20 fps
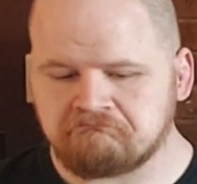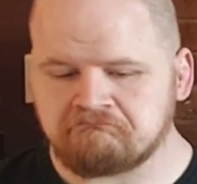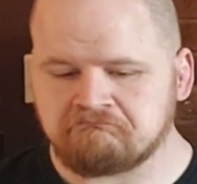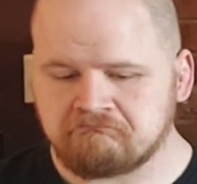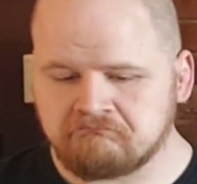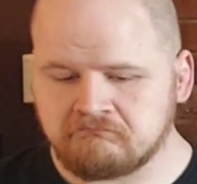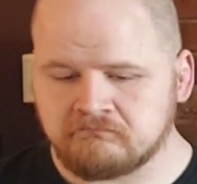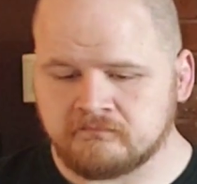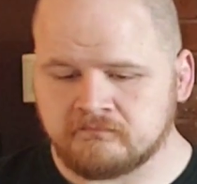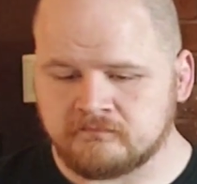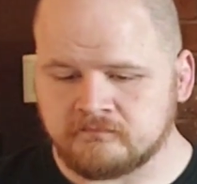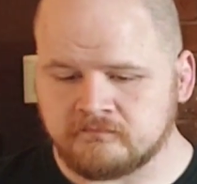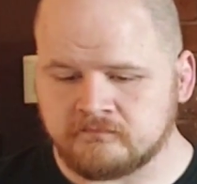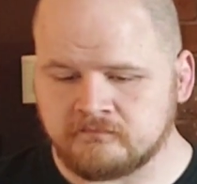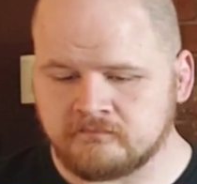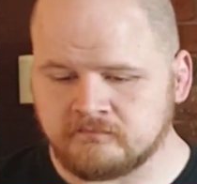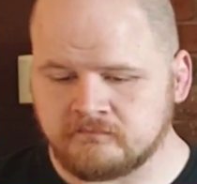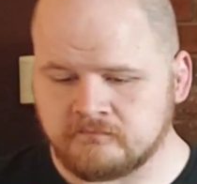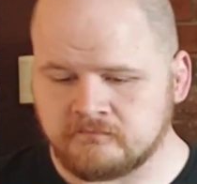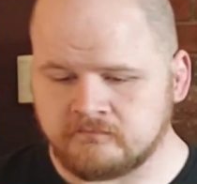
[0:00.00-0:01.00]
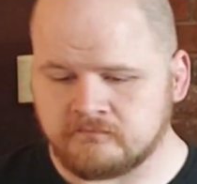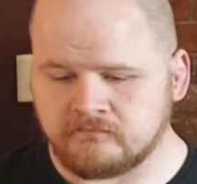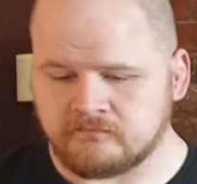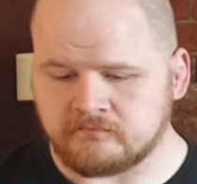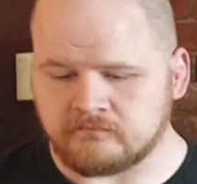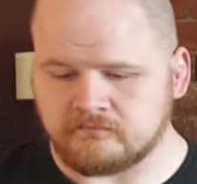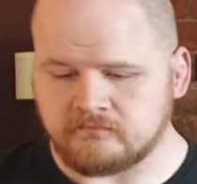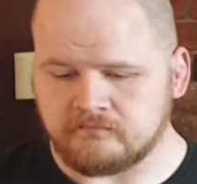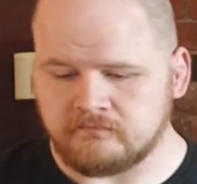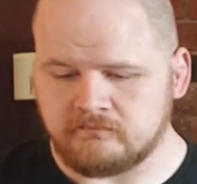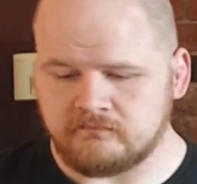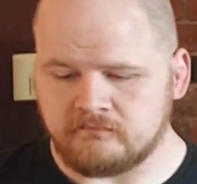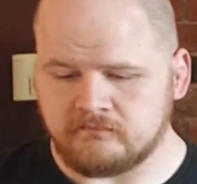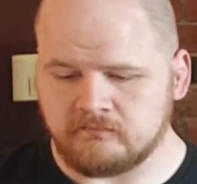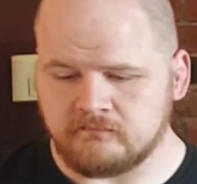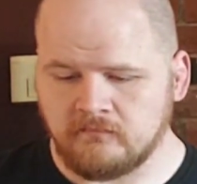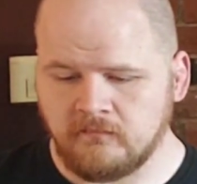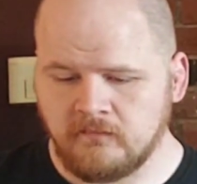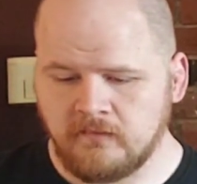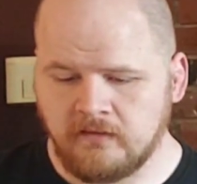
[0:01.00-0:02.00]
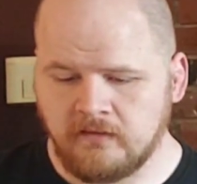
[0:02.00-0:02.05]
(silent)